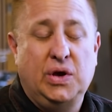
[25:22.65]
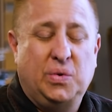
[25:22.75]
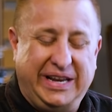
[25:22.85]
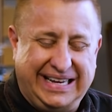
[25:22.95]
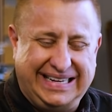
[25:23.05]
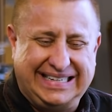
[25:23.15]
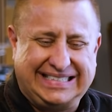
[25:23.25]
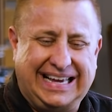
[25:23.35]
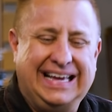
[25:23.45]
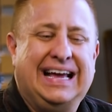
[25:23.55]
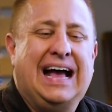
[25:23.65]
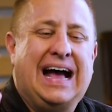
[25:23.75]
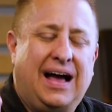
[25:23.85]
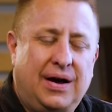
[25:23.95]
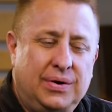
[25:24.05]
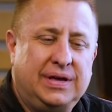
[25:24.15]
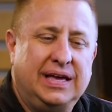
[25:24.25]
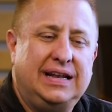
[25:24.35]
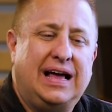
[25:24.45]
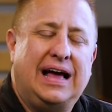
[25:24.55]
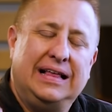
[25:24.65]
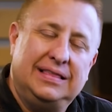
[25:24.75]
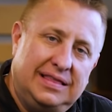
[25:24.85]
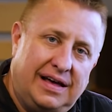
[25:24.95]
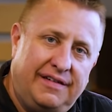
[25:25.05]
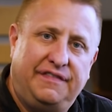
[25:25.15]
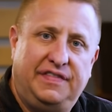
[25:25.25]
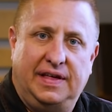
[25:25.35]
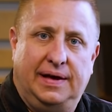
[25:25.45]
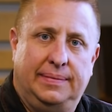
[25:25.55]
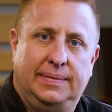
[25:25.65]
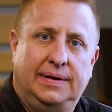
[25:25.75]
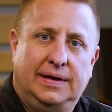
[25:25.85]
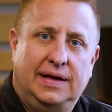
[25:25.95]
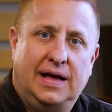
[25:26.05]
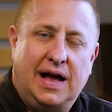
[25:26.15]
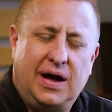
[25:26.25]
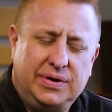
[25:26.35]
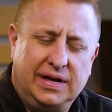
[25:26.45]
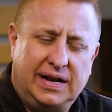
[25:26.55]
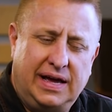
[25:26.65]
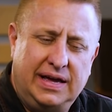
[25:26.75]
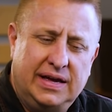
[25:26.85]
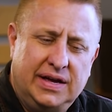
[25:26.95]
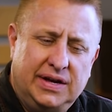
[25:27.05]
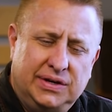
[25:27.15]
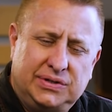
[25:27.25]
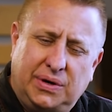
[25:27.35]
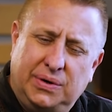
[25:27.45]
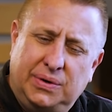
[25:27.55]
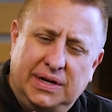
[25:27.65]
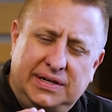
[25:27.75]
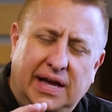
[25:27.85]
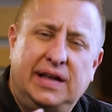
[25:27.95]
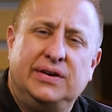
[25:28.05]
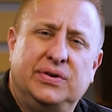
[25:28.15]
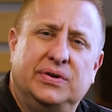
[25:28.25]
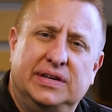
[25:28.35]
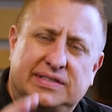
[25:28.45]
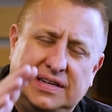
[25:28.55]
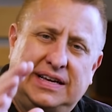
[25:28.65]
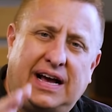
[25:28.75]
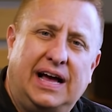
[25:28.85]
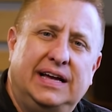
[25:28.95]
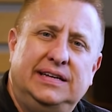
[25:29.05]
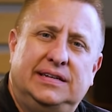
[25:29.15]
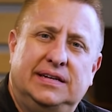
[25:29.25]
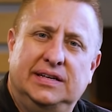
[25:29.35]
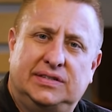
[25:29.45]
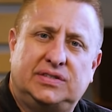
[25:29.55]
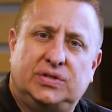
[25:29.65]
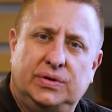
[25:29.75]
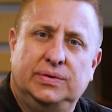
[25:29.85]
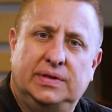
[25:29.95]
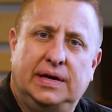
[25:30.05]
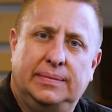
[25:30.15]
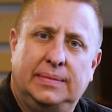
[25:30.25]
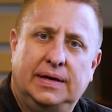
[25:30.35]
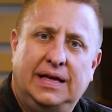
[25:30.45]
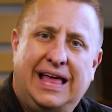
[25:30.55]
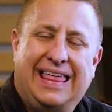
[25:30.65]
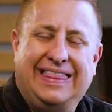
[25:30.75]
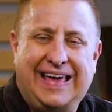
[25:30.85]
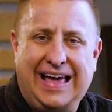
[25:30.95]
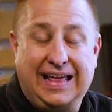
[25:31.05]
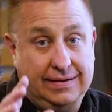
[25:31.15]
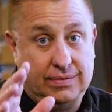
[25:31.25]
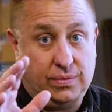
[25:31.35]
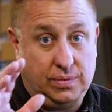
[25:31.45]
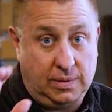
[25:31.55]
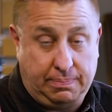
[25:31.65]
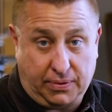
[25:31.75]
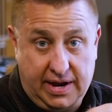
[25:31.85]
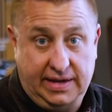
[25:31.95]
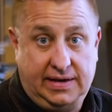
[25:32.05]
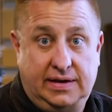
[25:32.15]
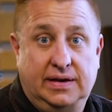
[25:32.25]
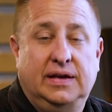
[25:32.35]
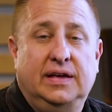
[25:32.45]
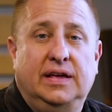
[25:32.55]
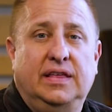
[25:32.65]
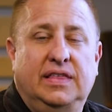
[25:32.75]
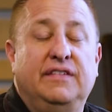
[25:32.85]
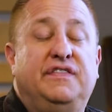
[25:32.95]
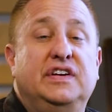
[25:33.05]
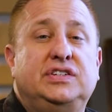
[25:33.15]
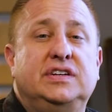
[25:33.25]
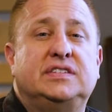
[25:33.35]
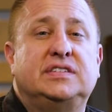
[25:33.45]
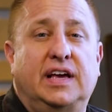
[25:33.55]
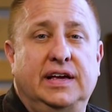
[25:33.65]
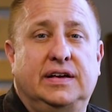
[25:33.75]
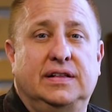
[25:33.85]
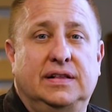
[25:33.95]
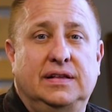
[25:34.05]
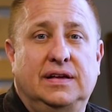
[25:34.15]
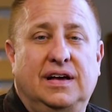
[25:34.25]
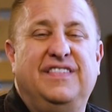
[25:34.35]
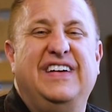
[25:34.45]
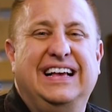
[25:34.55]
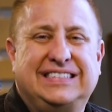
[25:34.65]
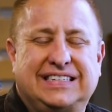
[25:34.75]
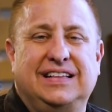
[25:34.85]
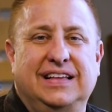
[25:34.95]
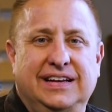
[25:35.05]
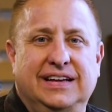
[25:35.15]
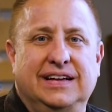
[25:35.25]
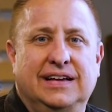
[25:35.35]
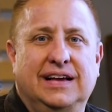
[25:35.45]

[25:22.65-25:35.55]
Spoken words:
we need to say, how can I love them? How can I show tenderness and kindness to them? That will break that vicious cycle of escalating